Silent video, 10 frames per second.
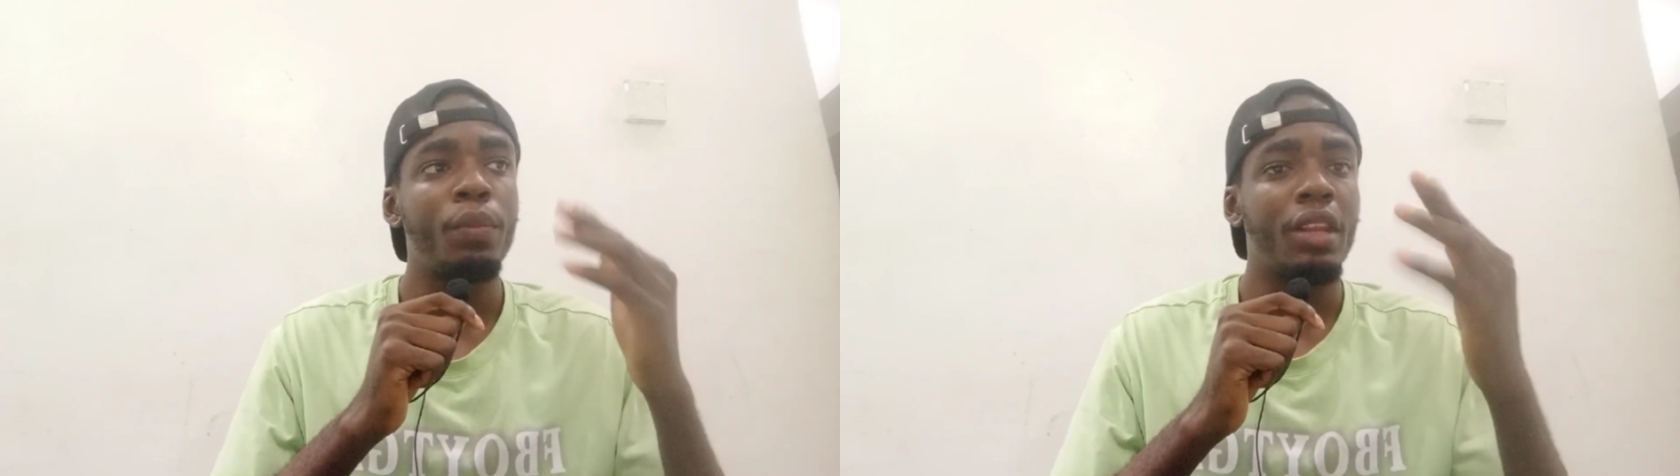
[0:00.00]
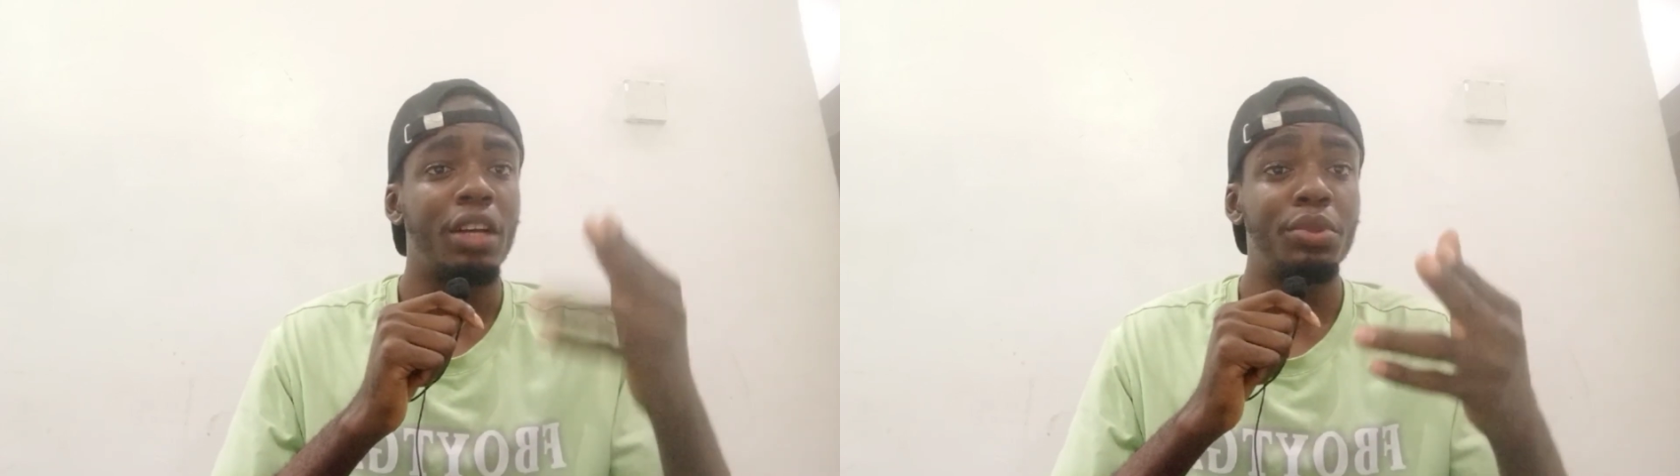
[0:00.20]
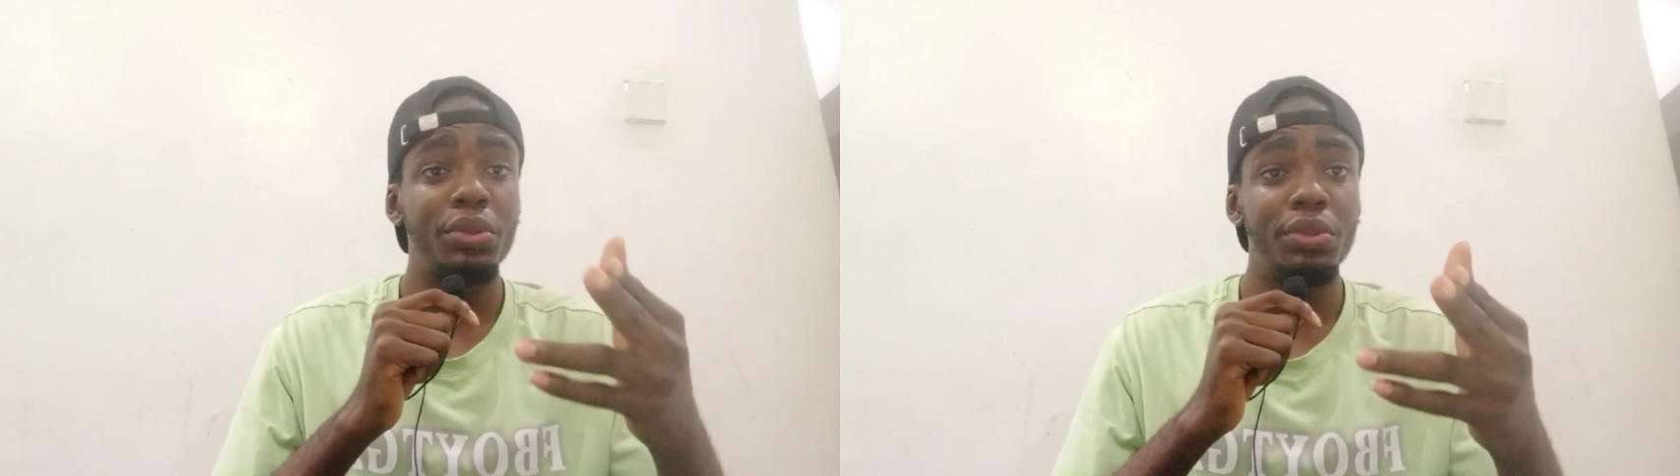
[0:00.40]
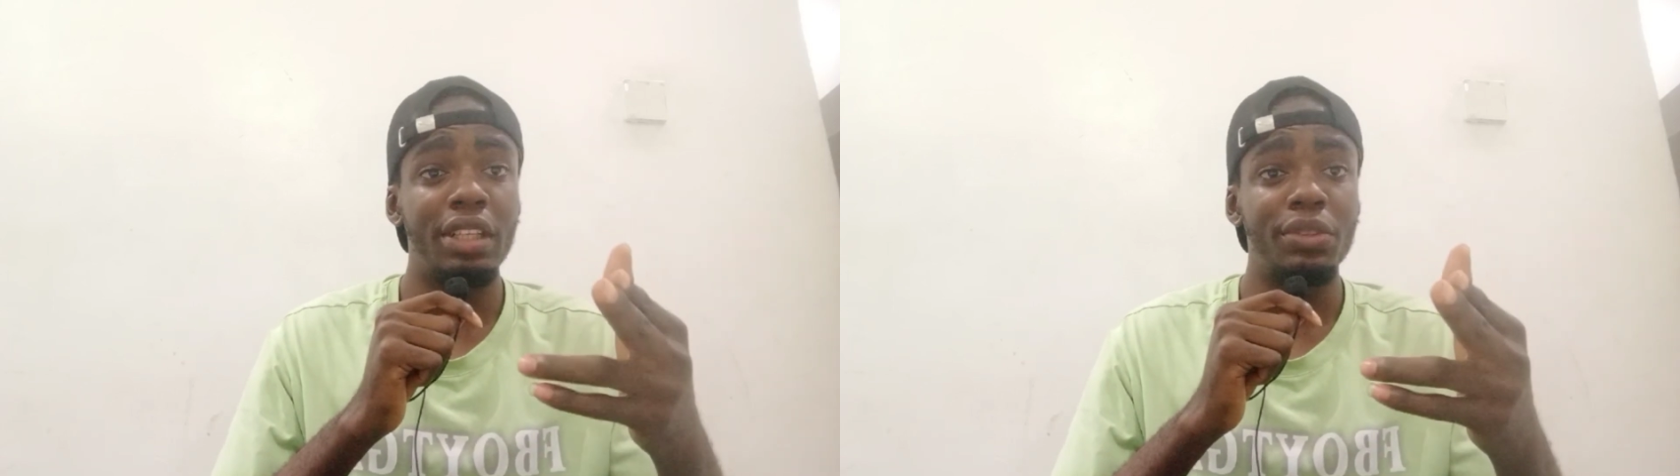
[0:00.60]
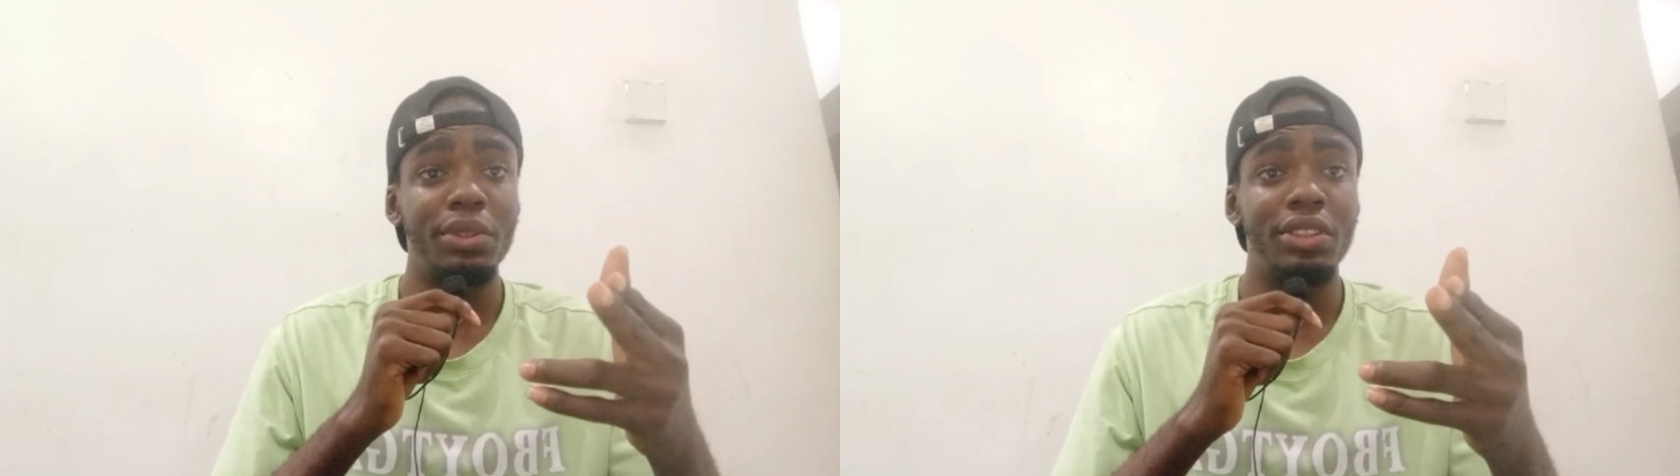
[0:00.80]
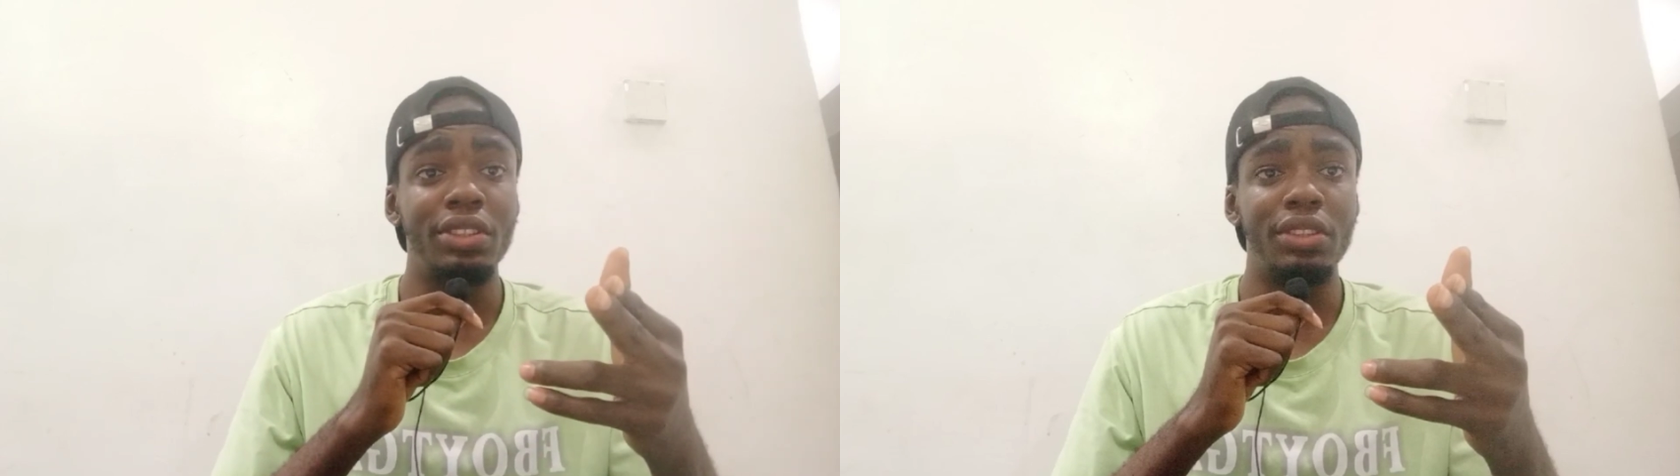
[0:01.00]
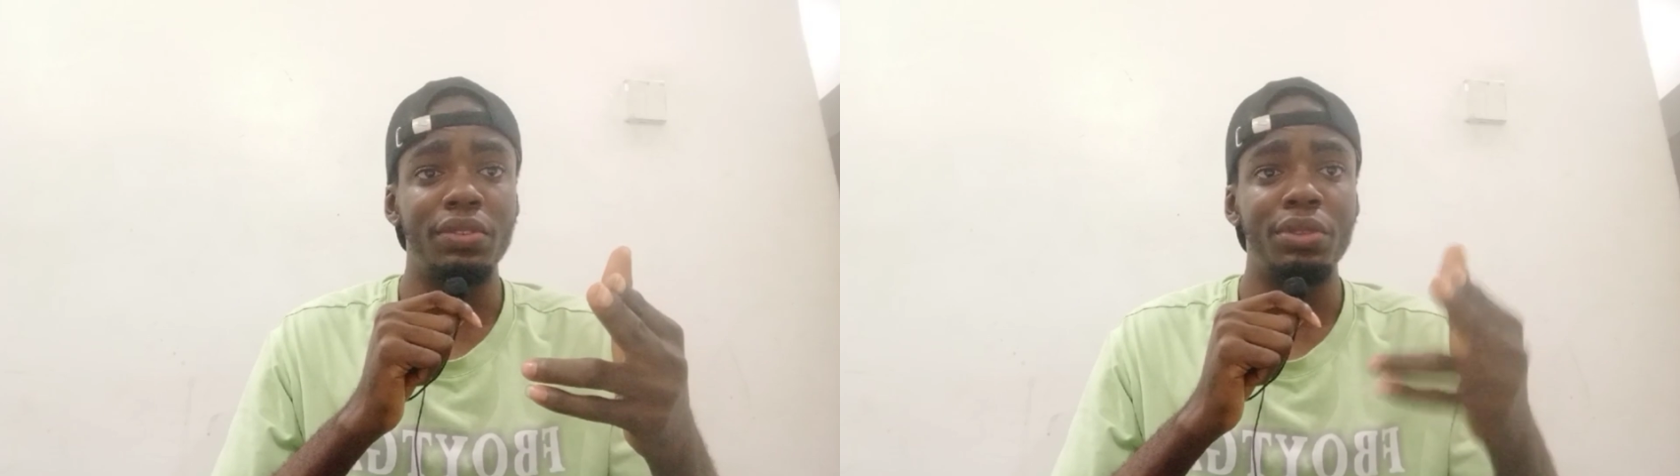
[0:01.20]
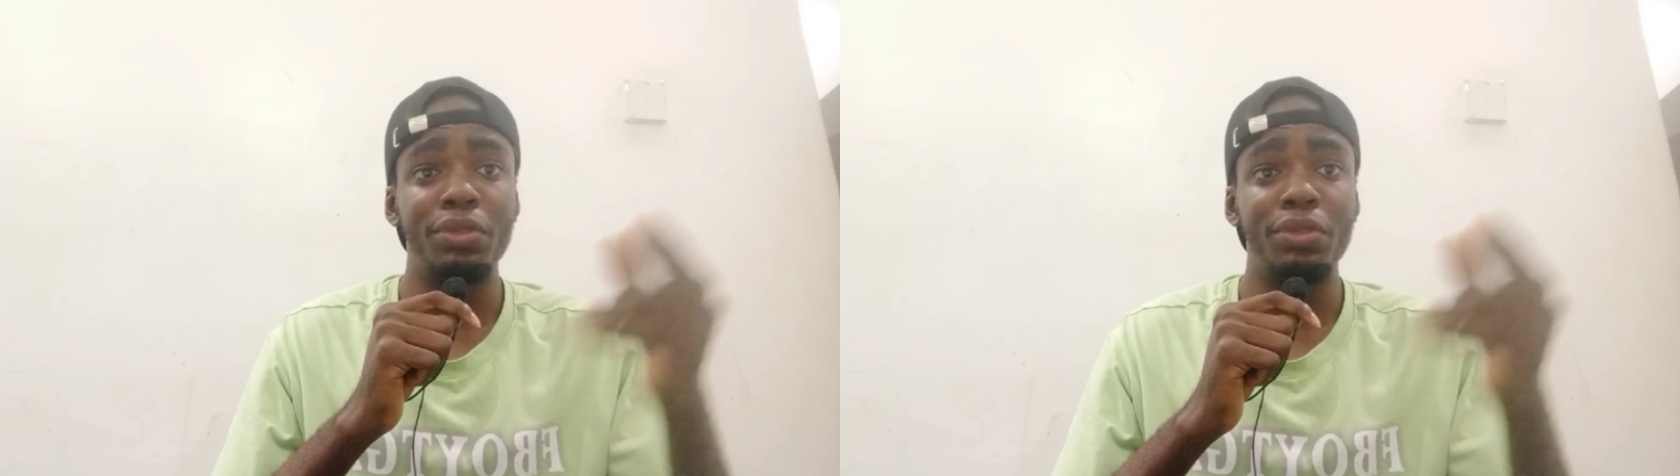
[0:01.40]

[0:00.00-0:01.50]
I'm sure you guys watching this video,